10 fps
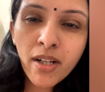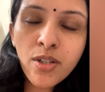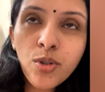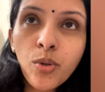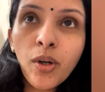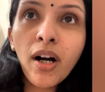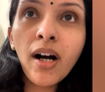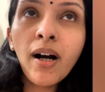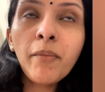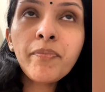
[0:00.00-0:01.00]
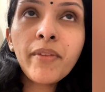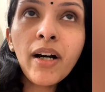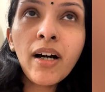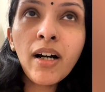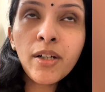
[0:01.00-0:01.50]
So uh,
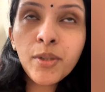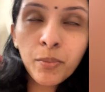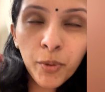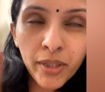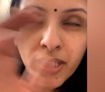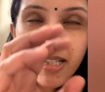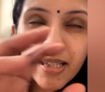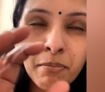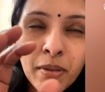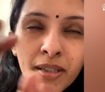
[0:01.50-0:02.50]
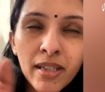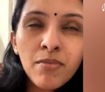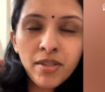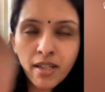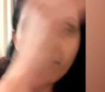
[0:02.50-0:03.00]
uh, to put it in simple
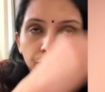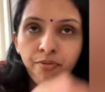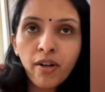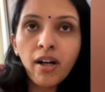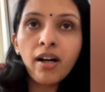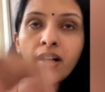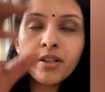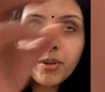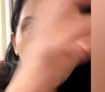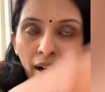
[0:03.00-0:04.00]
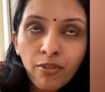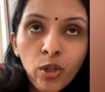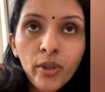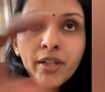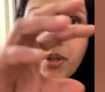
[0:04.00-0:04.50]
terms, if uh, you have a
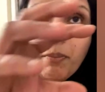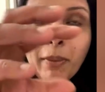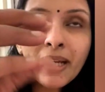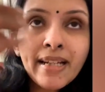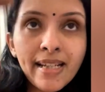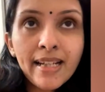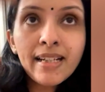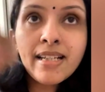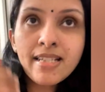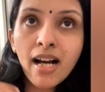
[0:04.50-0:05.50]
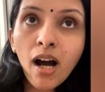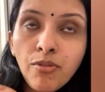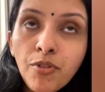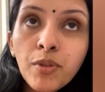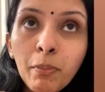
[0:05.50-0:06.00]
look at your plate, at least
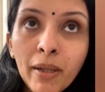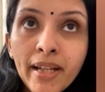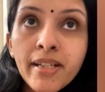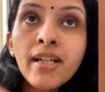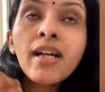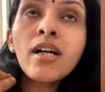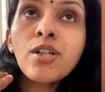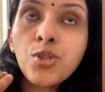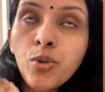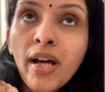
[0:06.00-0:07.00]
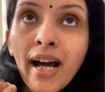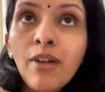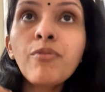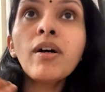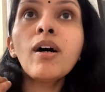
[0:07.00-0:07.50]
half of the plate should
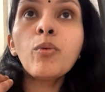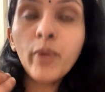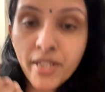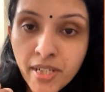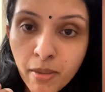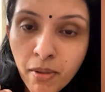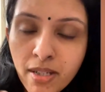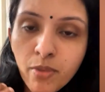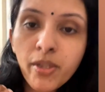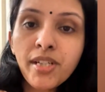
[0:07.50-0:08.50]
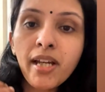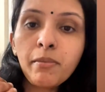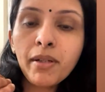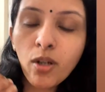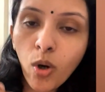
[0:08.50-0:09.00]
have uh, vegetables, which can
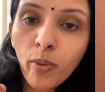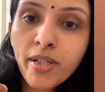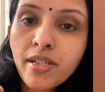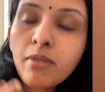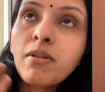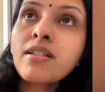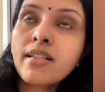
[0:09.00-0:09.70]
be raw vegetables,